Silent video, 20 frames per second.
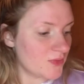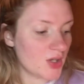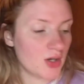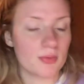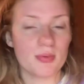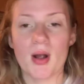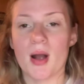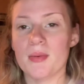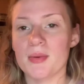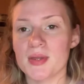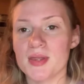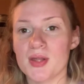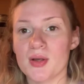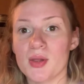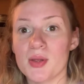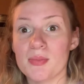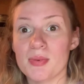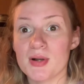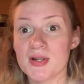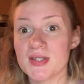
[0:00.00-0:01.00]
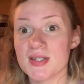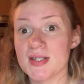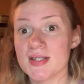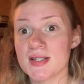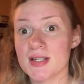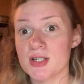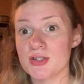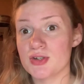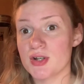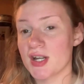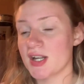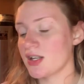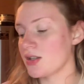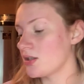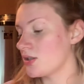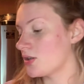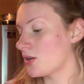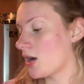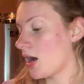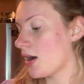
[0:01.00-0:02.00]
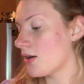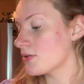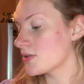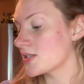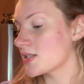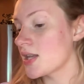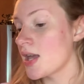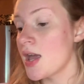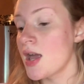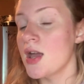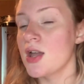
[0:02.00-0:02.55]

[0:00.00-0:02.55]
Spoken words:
you're probably the only person that's gonna drink it in your house,